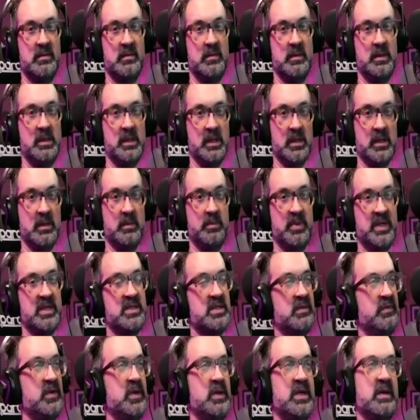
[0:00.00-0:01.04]
You know, because if
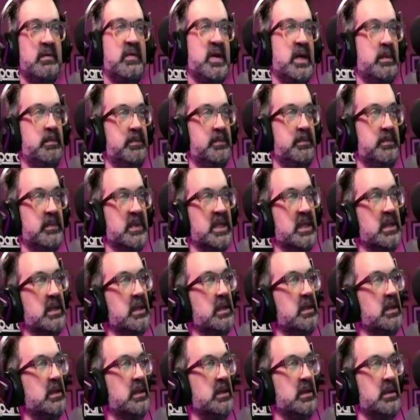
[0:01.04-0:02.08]
you give up,
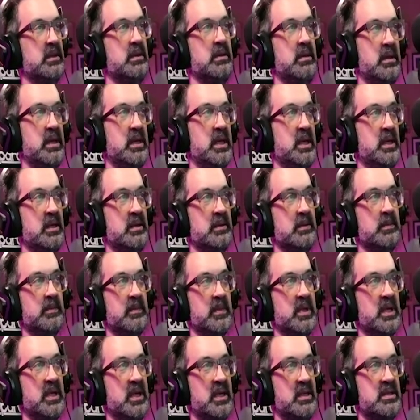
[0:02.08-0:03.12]
then
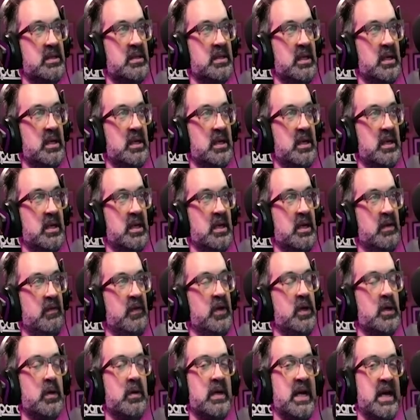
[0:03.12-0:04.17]
it's and if you
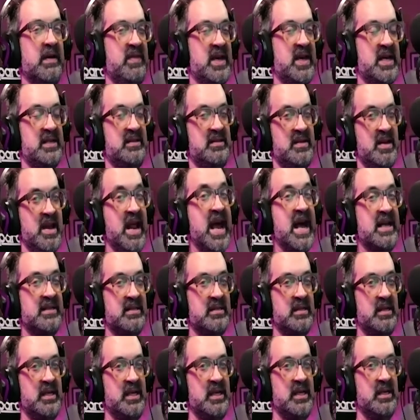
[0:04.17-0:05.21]
don't have that
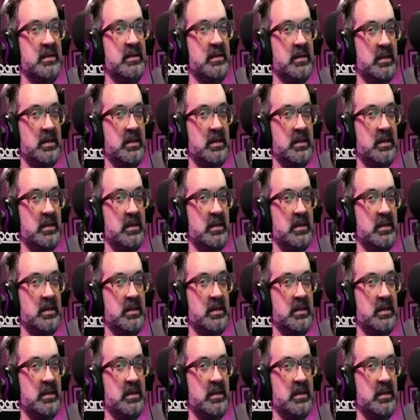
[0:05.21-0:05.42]
tenacity,